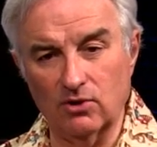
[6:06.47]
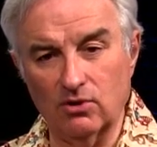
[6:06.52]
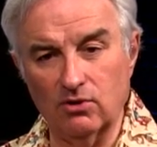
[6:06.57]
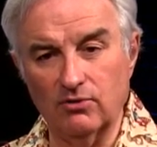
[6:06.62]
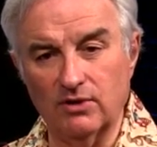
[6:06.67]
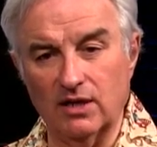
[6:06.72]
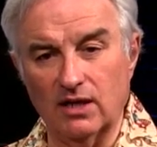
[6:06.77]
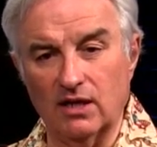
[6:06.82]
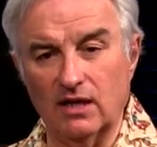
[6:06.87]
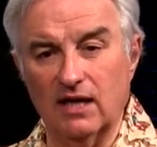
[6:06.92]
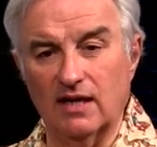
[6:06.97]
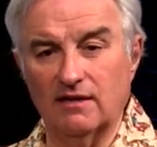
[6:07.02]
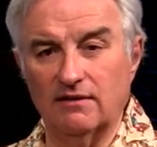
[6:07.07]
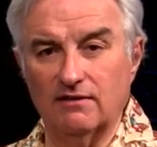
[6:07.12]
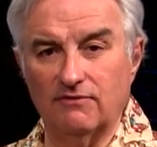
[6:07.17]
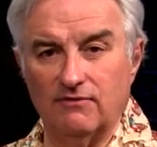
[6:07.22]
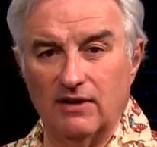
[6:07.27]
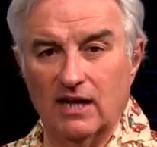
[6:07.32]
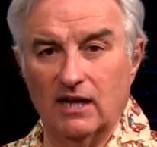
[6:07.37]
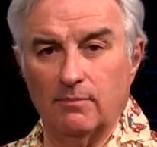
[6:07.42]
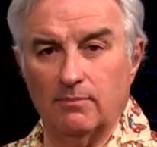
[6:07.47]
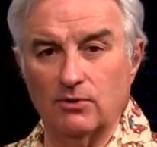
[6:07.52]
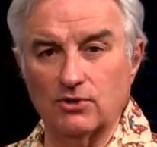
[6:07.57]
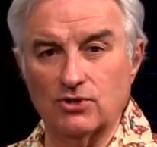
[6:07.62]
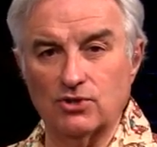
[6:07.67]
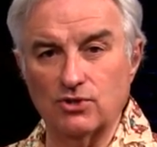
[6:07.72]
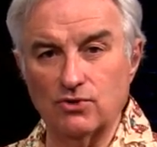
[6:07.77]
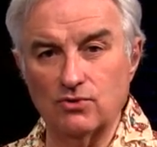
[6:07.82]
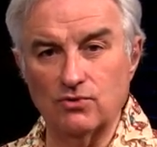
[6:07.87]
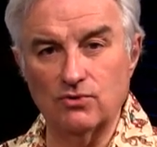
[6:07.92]
including a lot of
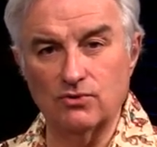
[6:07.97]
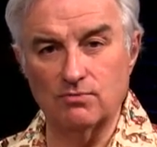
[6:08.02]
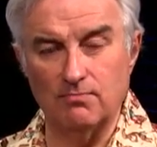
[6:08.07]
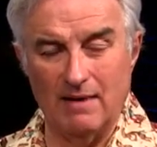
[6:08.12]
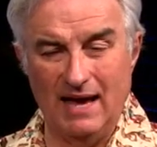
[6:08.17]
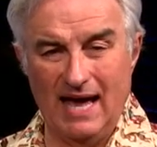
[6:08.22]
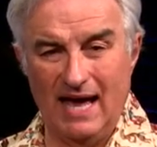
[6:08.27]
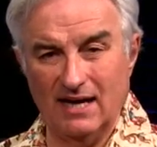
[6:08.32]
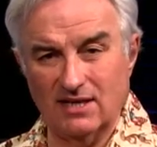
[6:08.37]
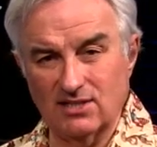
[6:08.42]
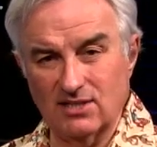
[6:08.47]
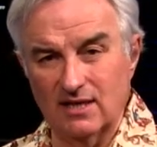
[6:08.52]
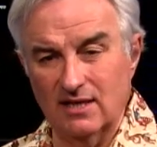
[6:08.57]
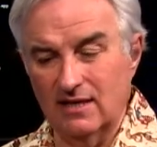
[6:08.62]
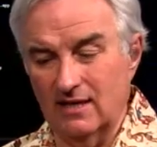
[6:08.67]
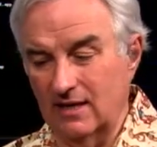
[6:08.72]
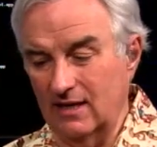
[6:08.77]
developers, use Macs